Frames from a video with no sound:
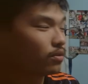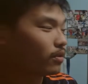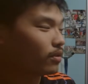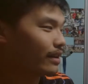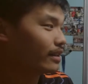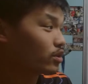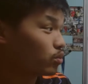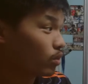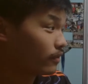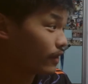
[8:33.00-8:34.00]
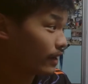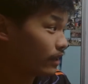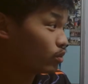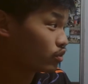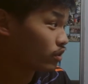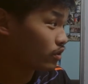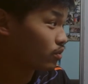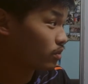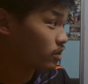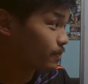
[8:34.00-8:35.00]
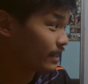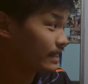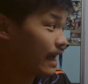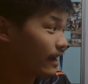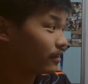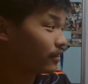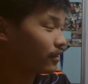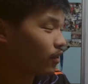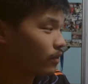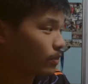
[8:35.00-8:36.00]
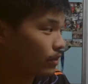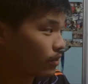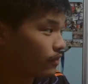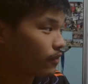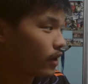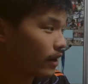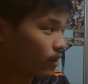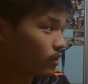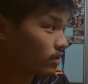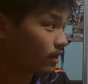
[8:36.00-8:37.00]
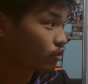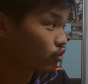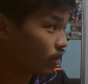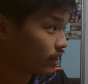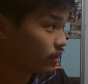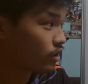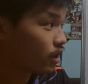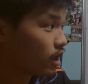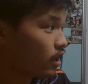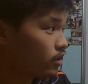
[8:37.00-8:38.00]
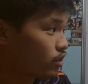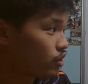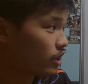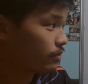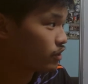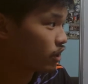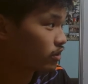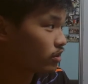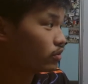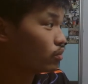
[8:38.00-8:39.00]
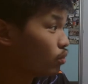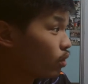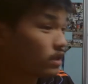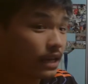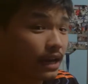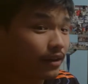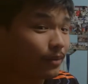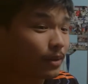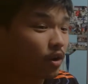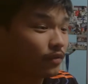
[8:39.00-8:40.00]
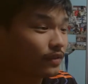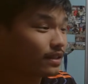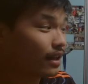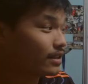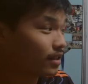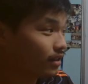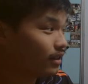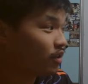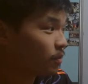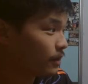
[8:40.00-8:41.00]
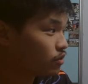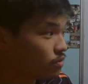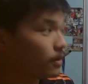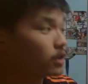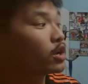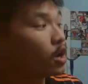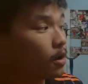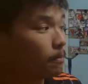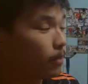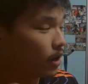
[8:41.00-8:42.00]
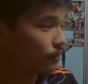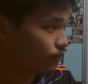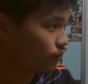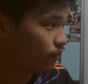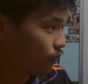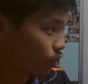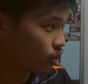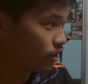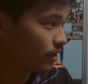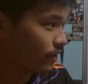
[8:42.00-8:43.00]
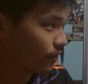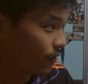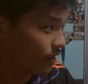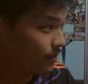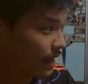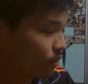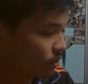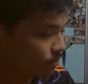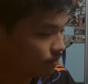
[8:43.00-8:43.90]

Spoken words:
in this one. In fact, he was trying to score a spectacular goal from 35 yards out, trying to Chip Johnson, who was kind of coming off his lines a little bit too much. But fortunately for him, that one